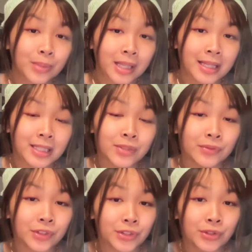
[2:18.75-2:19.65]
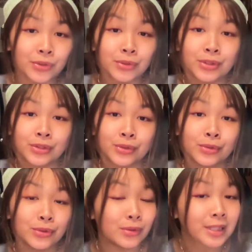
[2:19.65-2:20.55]
place for you to
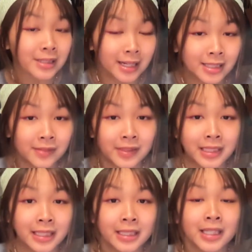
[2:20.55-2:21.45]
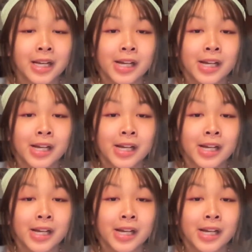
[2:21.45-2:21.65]
do this activity in.